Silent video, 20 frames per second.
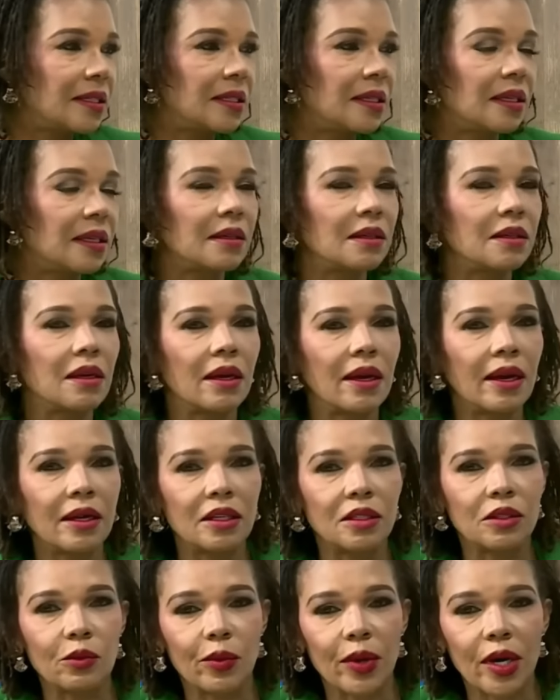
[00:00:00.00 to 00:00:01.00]
and to where
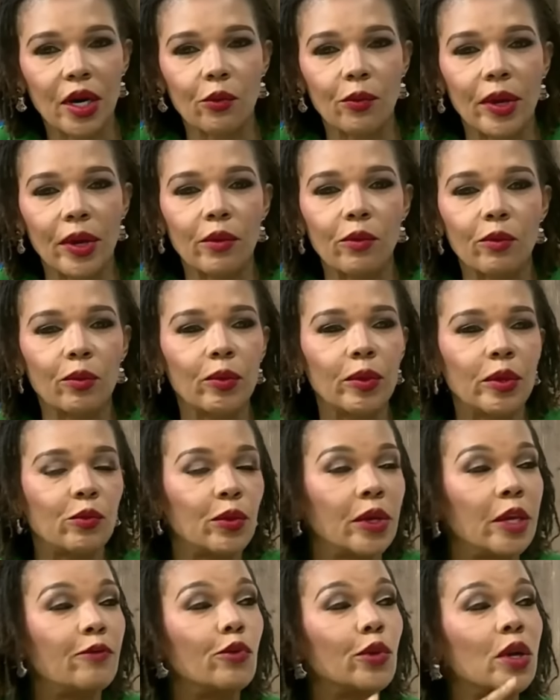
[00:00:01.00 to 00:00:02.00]
we would have
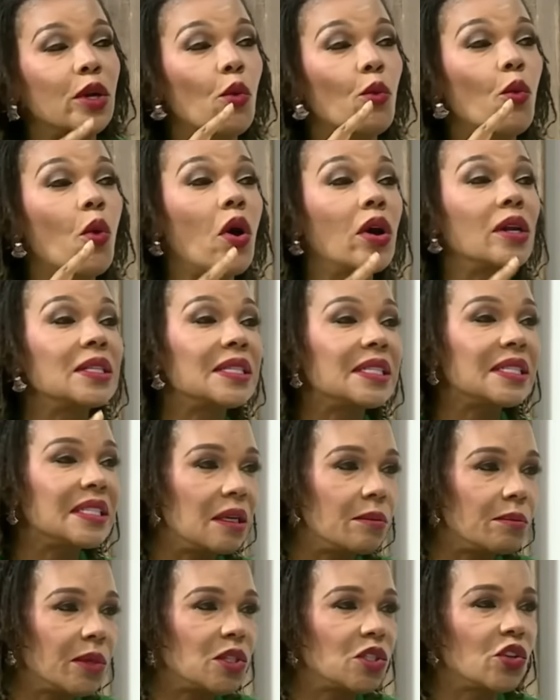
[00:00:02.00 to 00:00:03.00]
1-seat
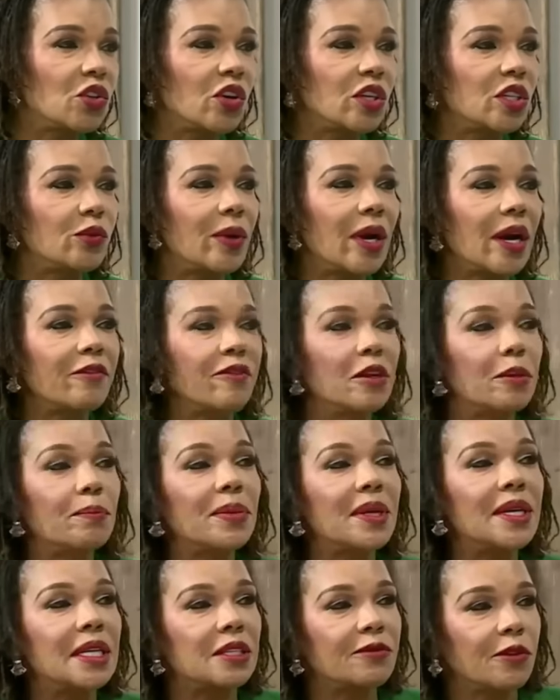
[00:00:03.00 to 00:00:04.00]
majority, we're having peaceful
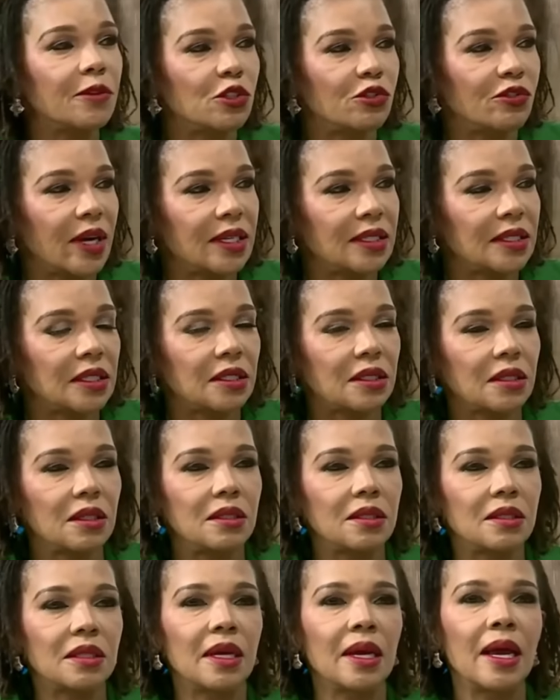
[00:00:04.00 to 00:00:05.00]
transitions.
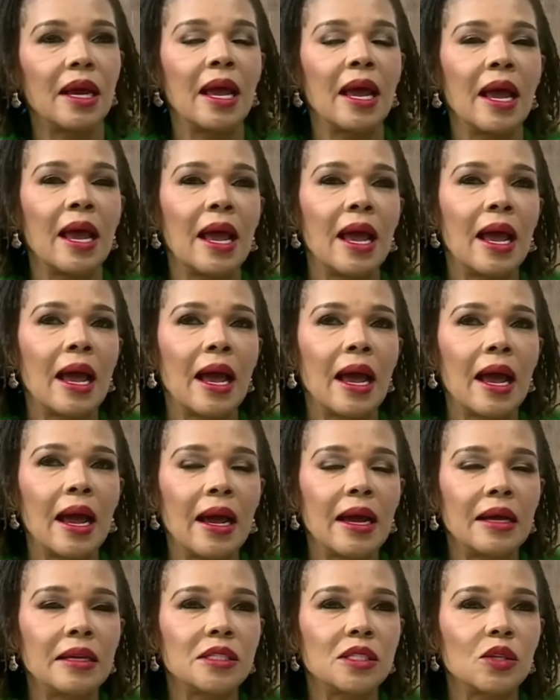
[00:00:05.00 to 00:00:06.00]
And
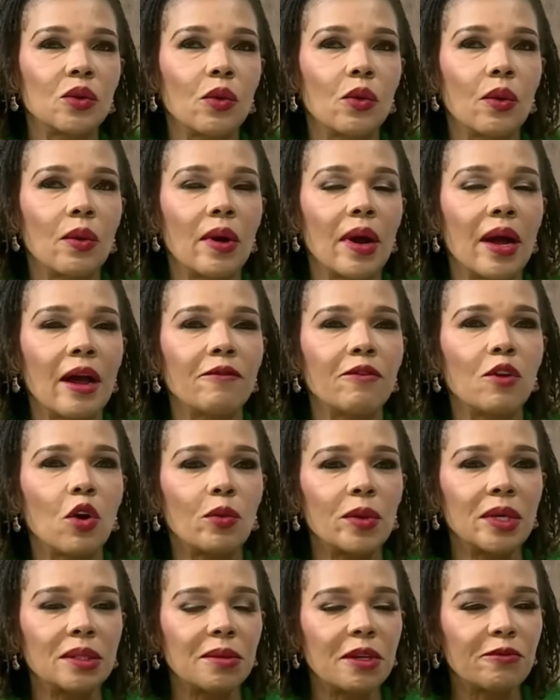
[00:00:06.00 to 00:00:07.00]
so I've always been very
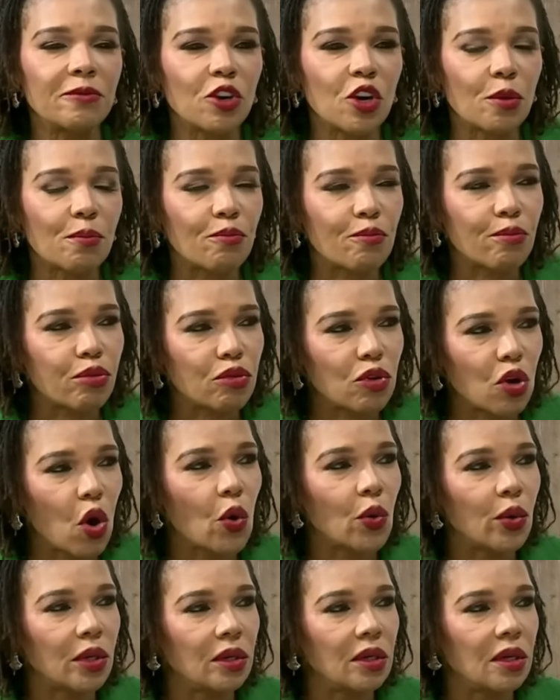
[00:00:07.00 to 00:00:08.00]
proud
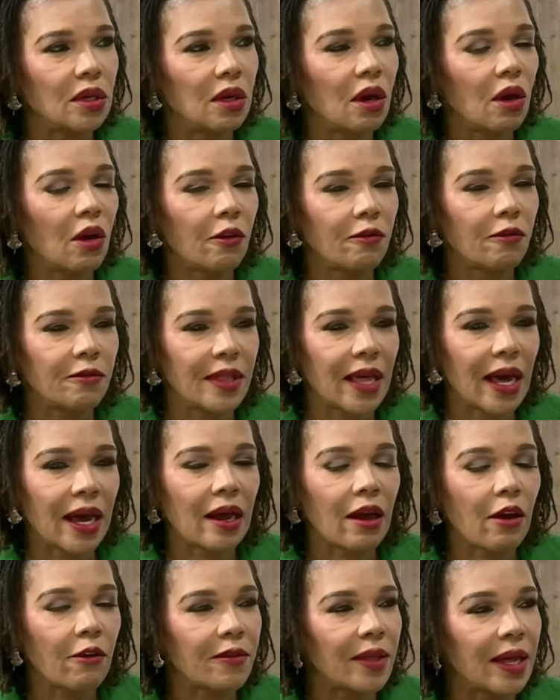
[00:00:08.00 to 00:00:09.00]
of that
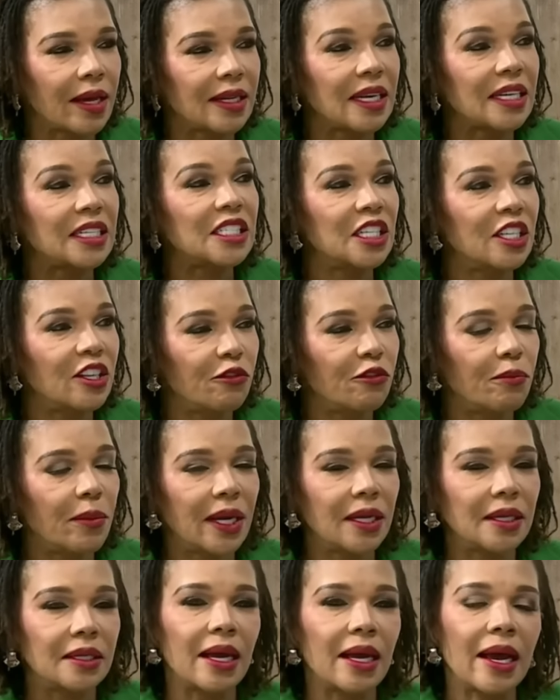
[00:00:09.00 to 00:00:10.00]
achievement, and
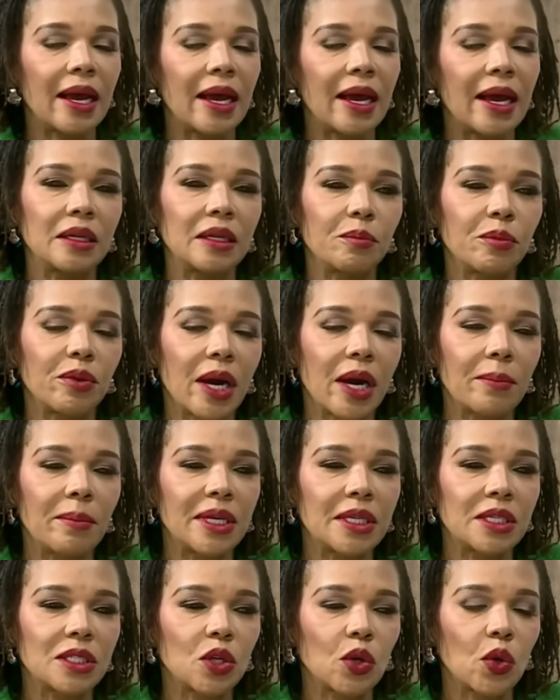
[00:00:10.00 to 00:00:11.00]
the Prime Minister
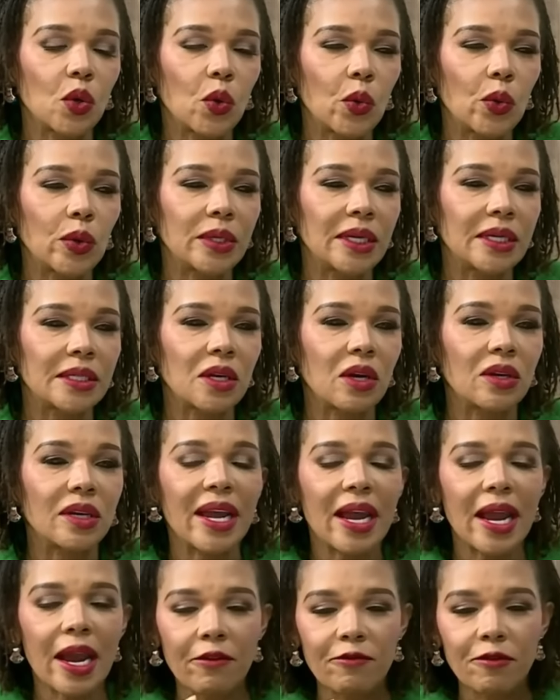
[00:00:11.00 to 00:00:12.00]
Holness on every
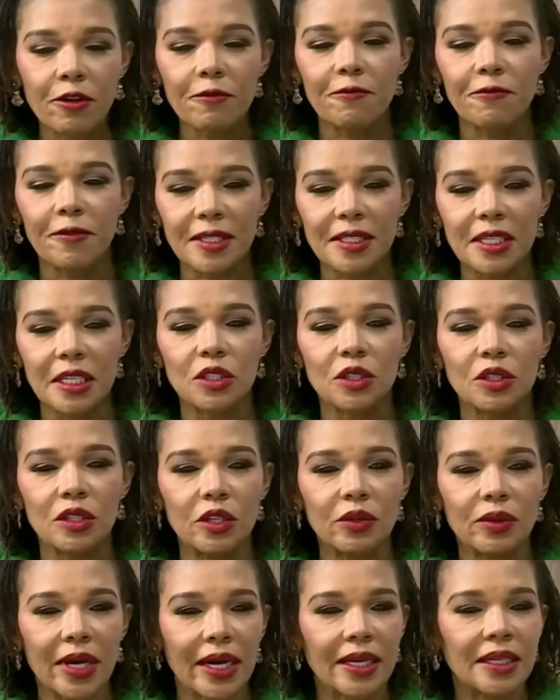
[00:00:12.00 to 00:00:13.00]
visit to the United
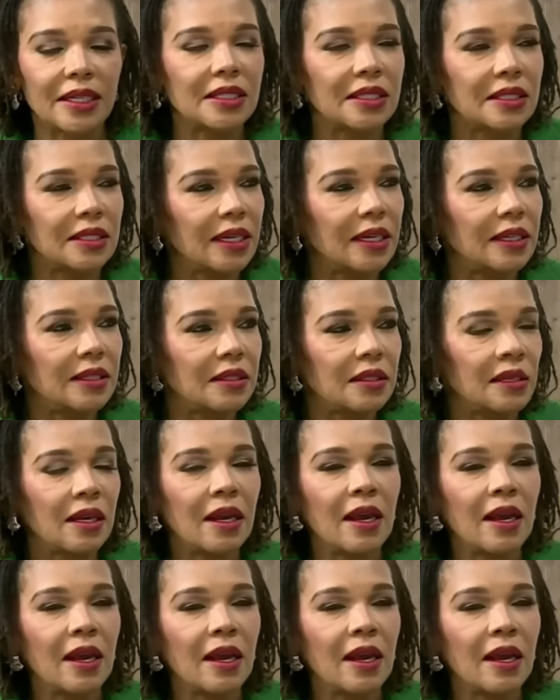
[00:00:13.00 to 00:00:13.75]
States and his